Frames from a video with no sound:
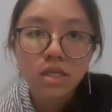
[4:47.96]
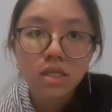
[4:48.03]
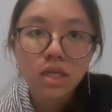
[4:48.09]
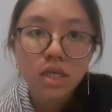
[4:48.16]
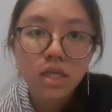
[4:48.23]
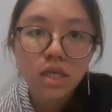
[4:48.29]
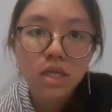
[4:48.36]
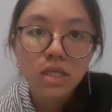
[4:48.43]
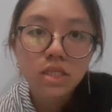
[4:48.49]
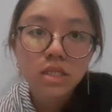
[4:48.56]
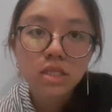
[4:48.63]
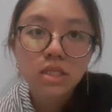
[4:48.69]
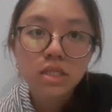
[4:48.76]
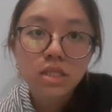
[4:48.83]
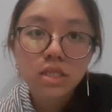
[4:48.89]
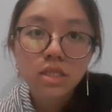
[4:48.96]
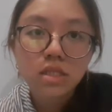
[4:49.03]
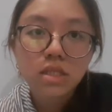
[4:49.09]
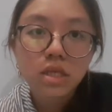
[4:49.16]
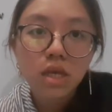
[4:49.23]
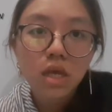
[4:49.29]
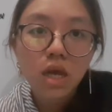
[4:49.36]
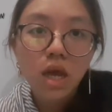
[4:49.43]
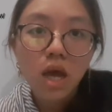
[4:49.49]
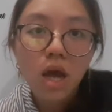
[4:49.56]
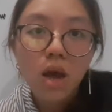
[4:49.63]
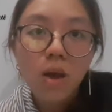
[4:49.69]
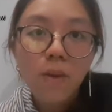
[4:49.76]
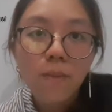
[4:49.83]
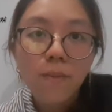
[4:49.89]
this
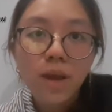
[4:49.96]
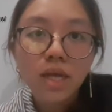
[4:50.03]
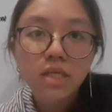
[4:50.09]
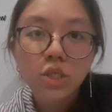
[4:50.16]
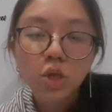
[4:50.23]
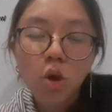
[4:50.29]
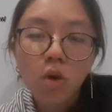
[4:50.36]
batch